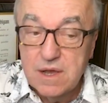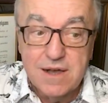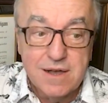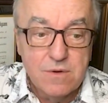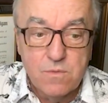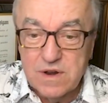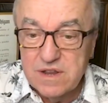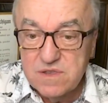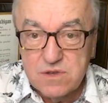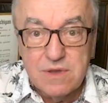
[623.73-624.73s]
What
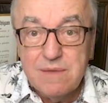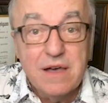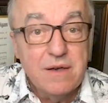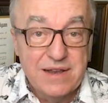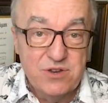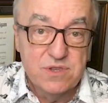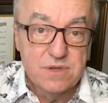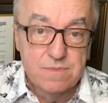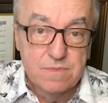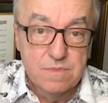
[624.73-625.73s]
is your email
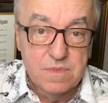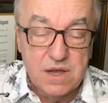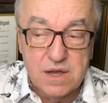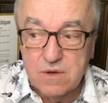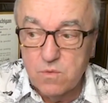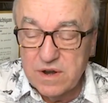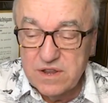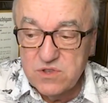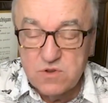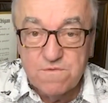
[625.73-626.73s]
address? What
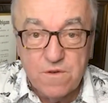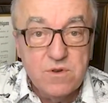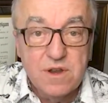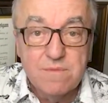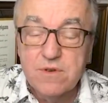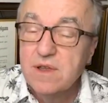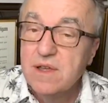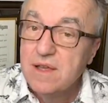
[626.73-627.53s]
is your phone number?